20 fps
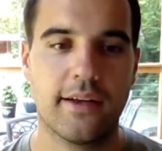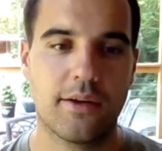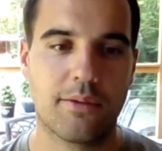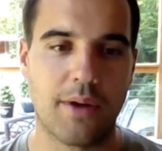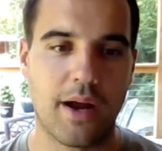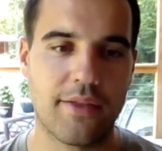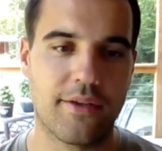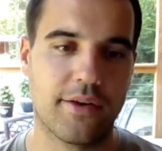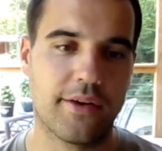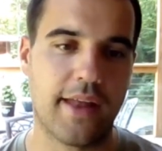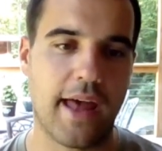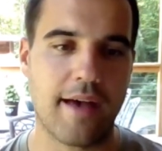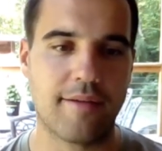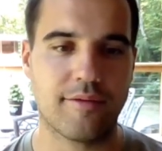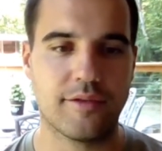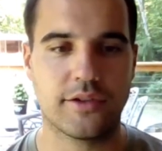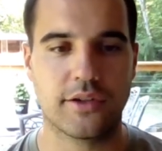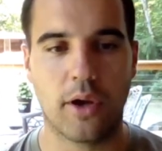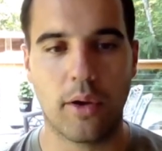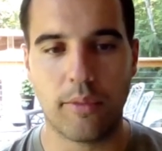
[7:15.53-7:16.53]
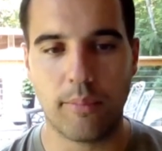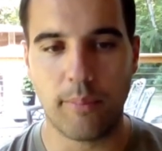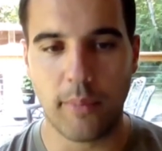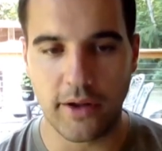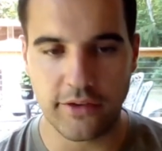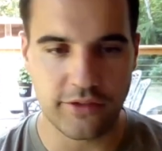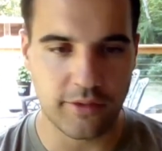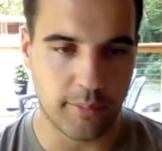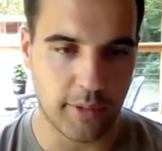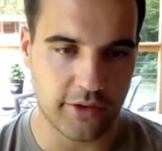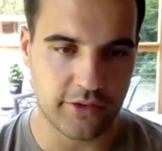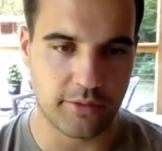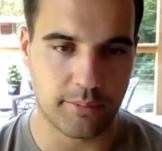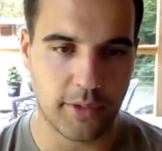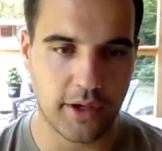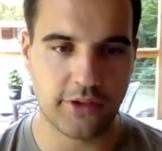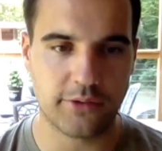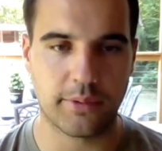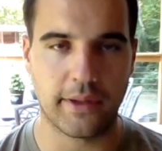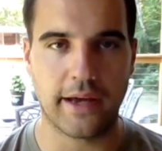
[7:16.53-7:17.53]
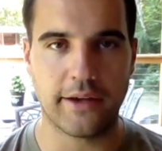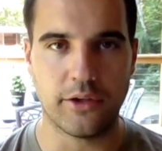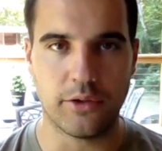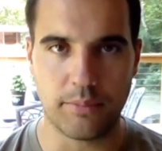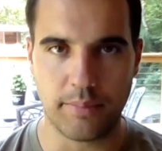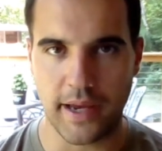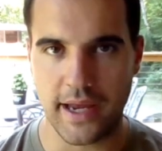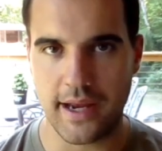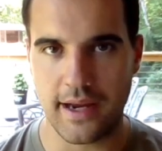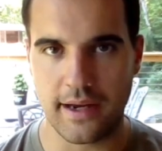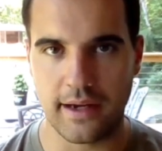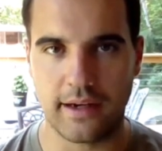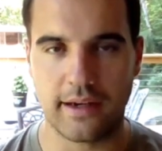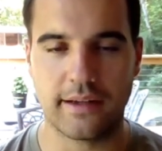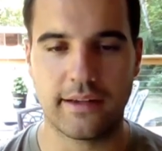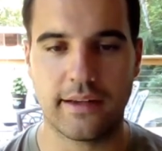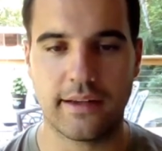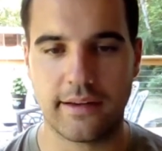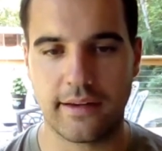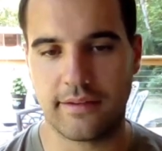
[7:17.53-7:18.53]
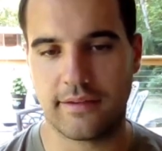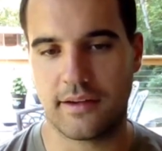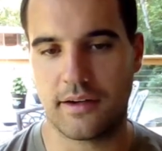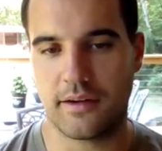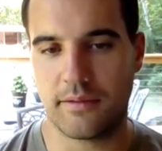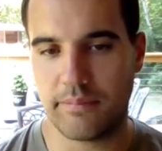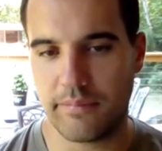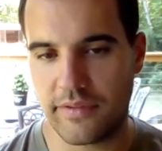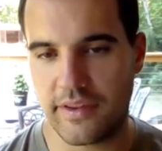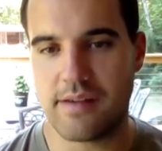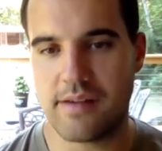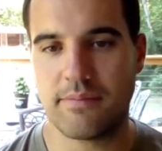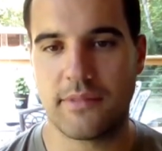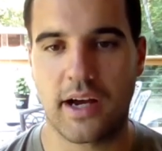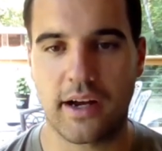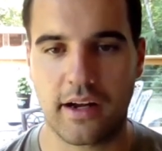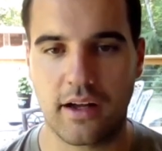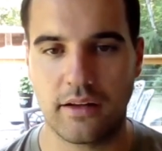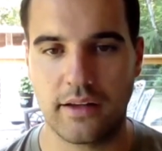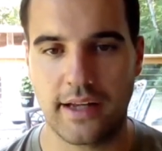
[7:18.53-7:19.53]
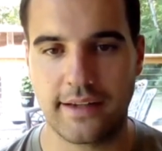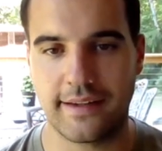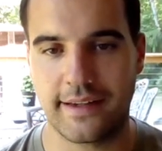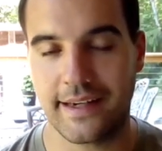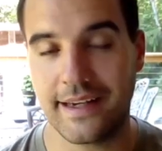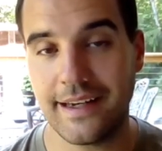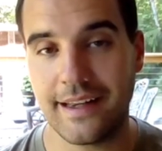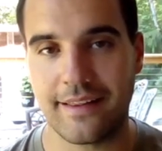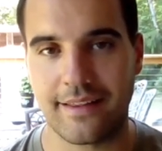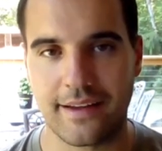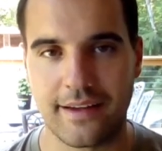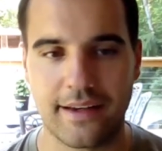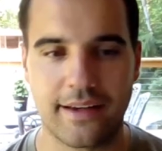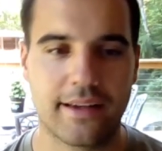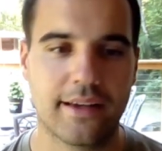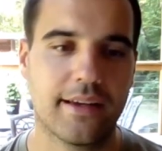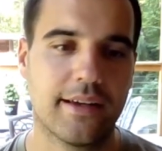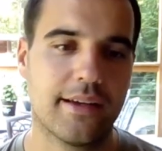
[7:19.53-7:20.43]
rather than having to go months and months and months without you paying, and then they're then not collecting anything.